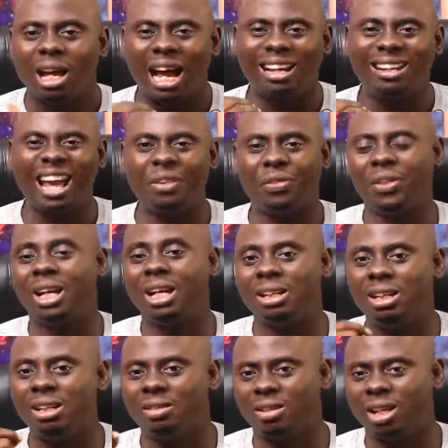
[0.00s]
and
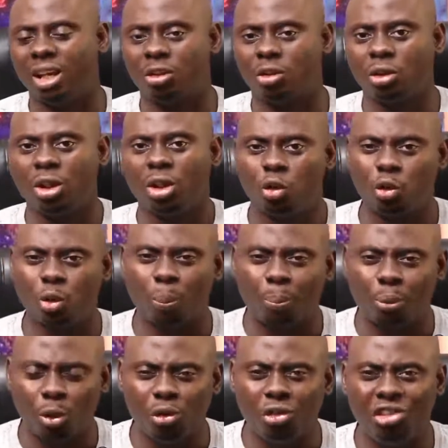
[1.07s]
ethically takes to
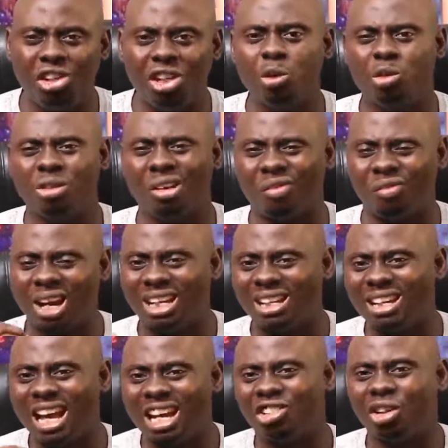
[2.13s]
produce the
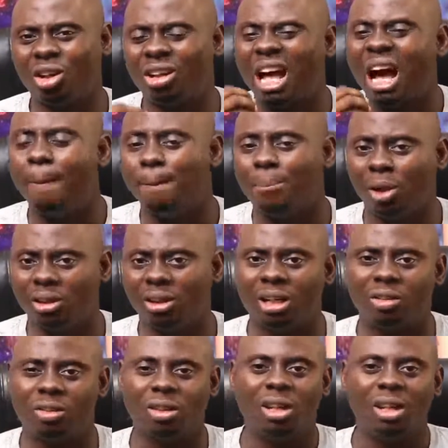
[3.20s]
financial
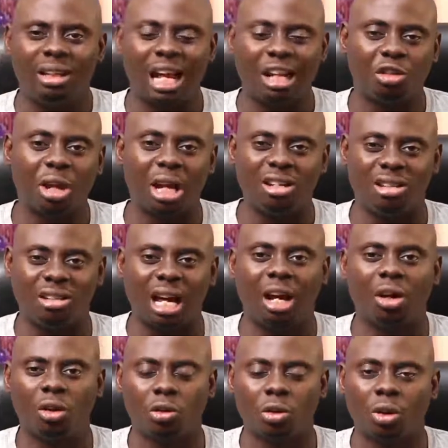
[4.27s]
abundance that you are
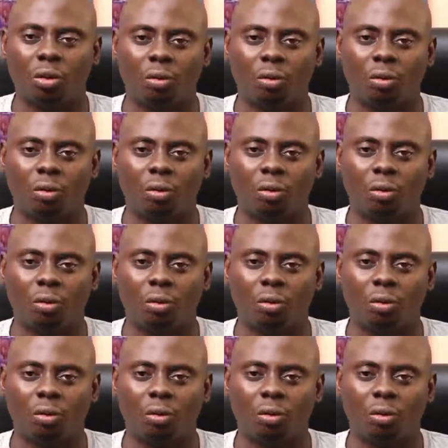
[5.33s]
desirous of.